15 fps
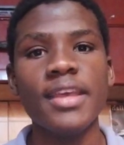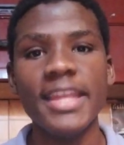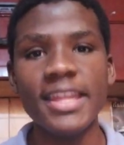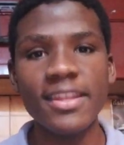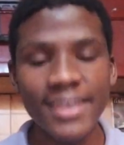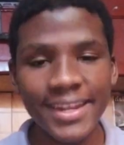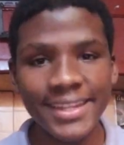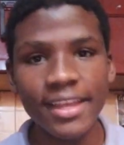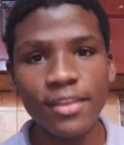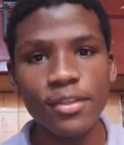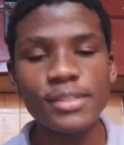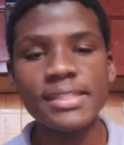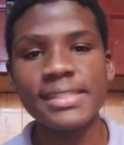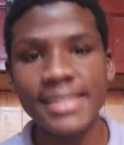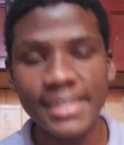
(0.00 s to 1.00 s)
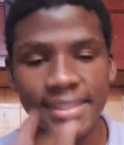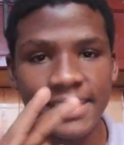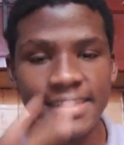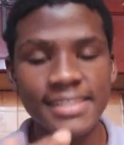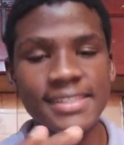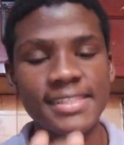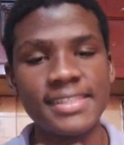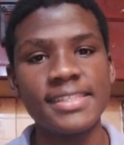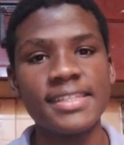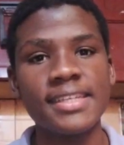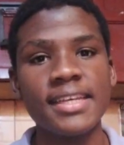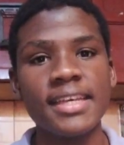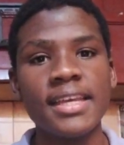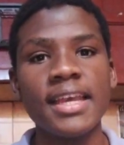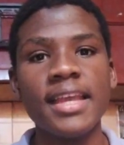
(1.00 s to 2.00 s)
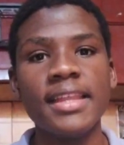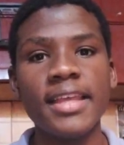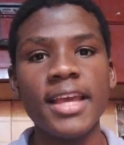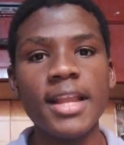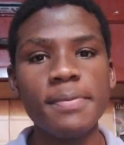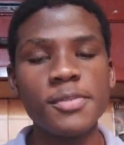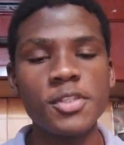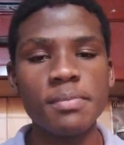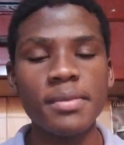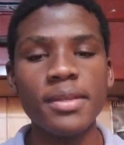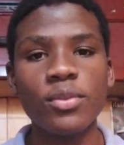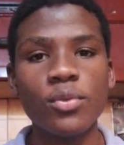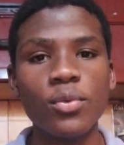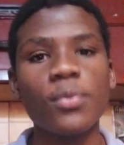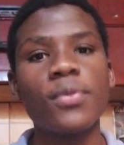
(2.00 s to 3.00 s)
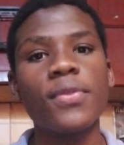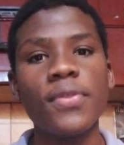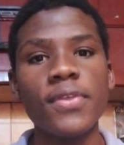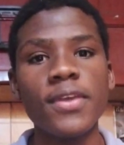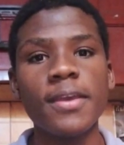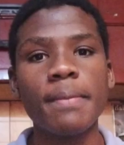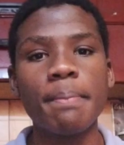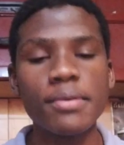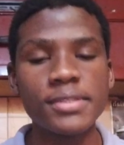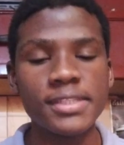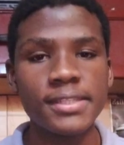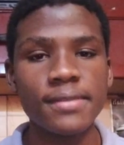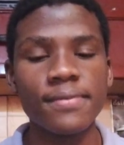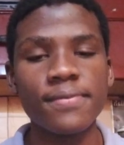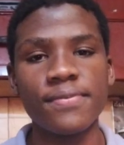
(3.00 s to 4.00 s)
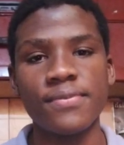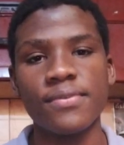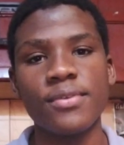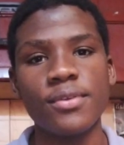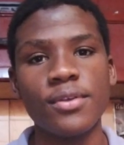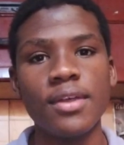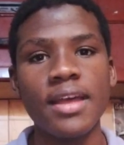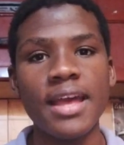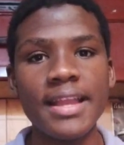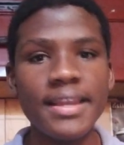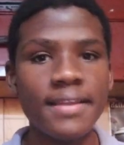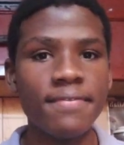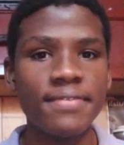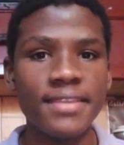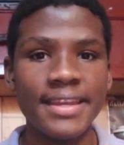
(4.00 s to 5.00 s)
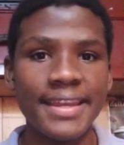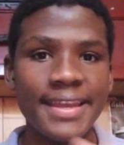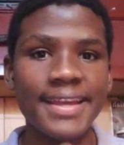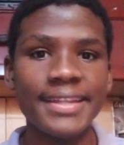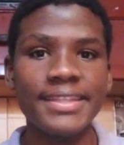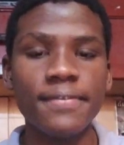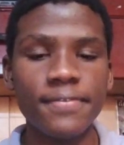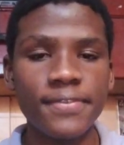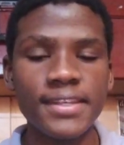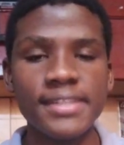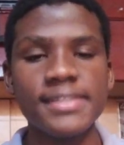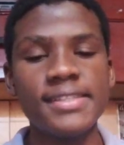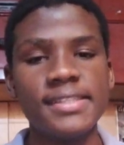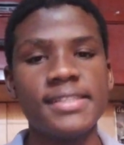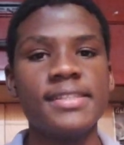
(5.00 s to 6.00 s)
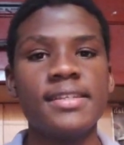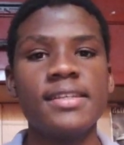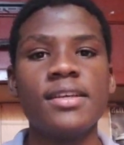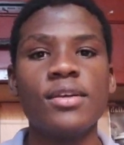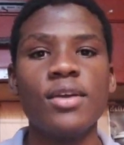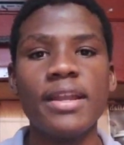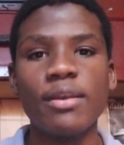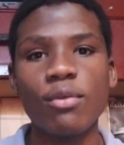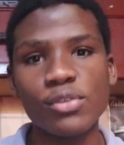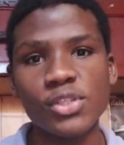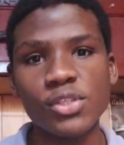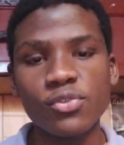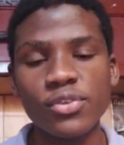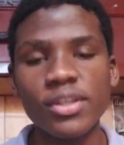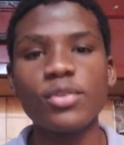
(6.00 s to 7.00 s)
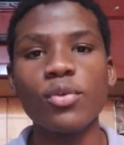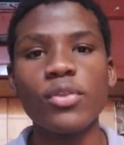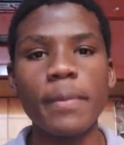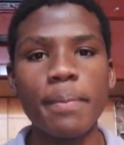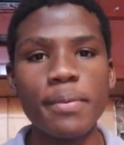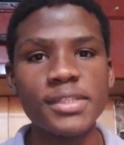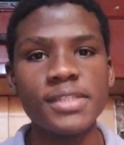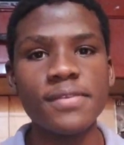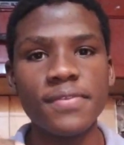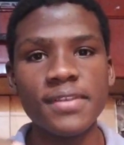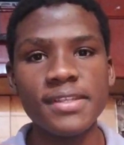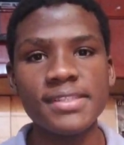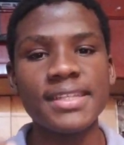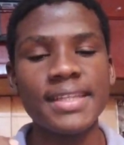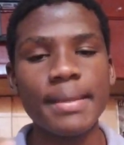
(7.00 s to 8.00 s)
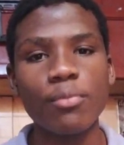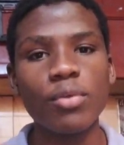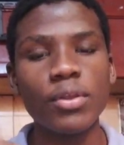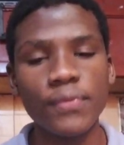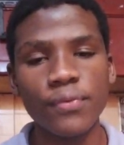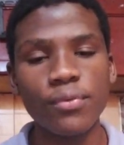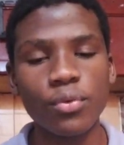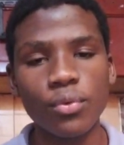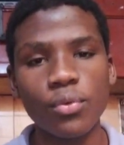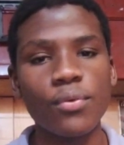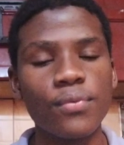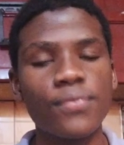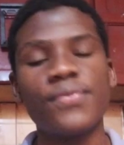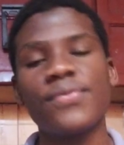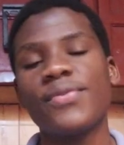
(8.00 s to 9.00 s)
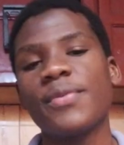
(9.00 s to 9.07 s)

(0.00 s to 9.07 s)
In writing those three things, it helps me to think positive and leave the negative things and concentrate on the positive things that I'm grateful of.